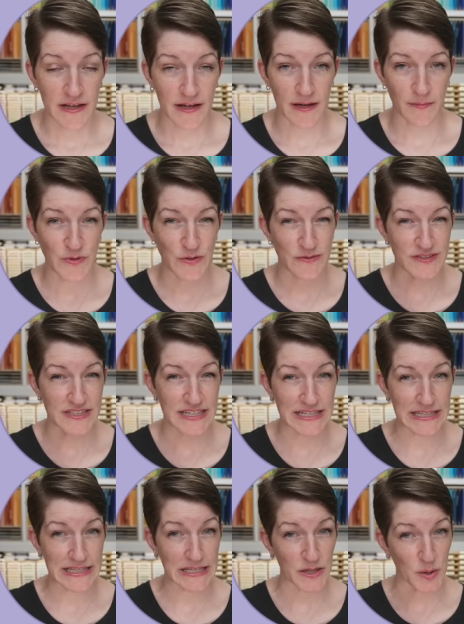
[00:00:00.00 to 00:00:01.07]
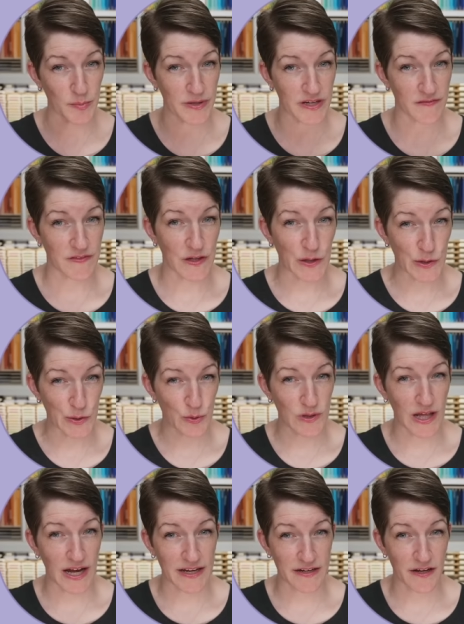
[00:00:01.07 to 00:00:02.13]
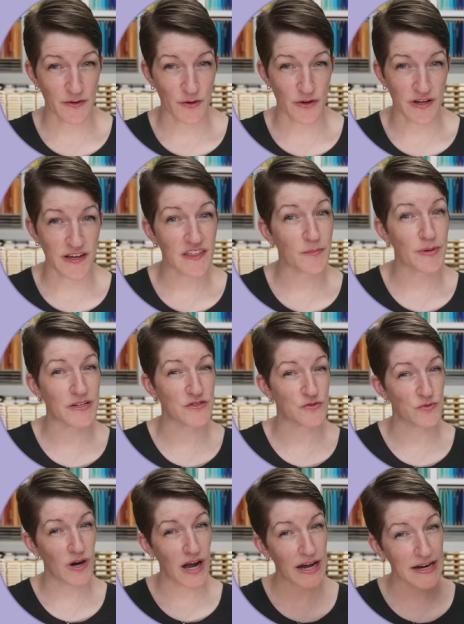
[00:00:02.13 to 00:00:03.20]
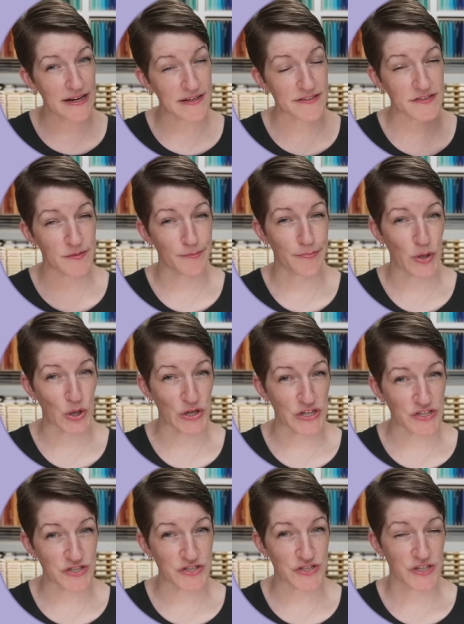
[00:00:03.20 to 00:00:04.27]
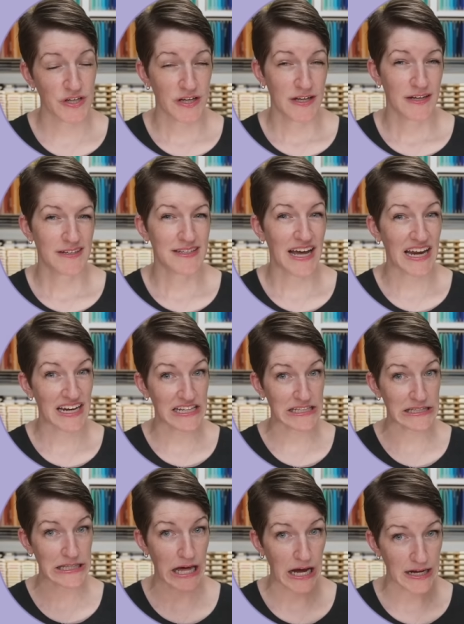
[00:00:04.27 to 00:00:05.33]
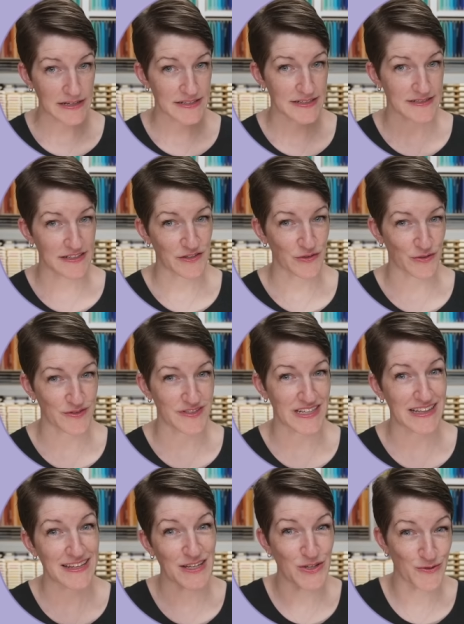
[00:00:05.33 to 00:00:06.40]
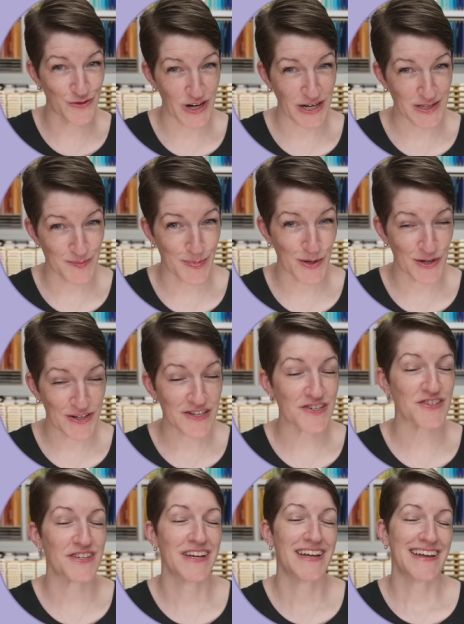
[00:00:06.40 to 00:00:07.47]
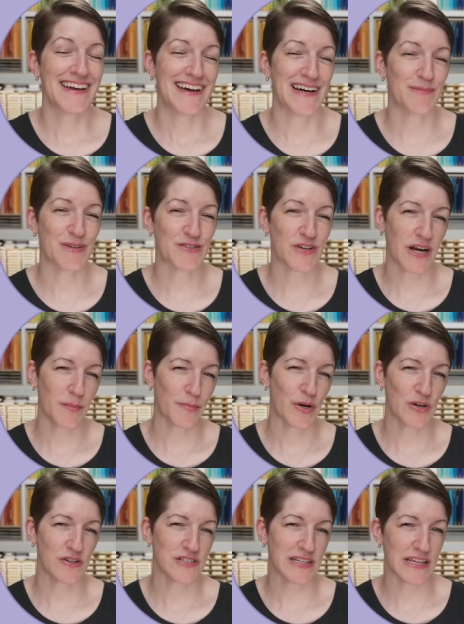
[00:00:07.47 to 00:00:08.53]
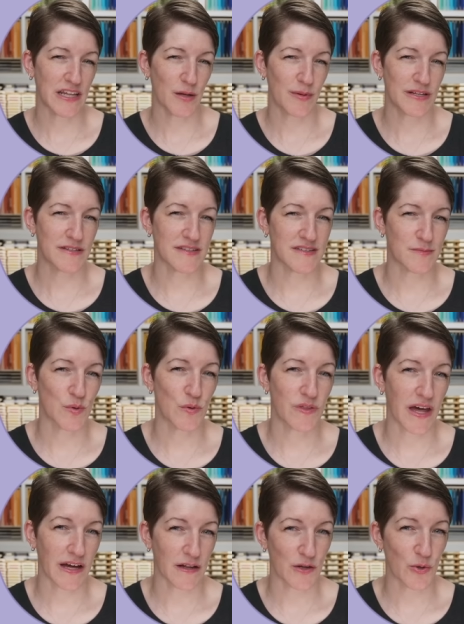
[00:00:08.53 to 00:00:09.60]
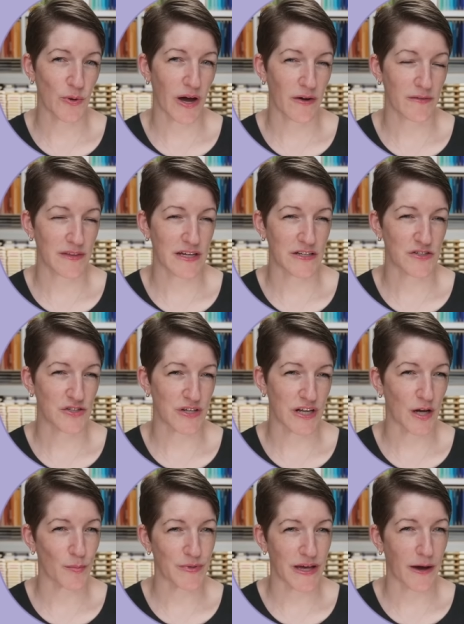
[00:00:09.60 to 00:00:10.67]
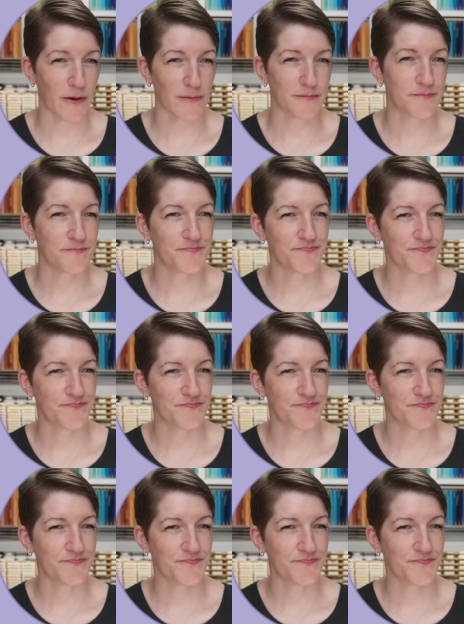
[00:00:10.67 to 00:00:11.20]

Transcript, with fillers: um, you see a little bit of the glue line underneath, but try to burnish, not a lot, because then you'll see that you tried to burnish, um, but try to burnish a little bit to smooth that glue out and that should help you out.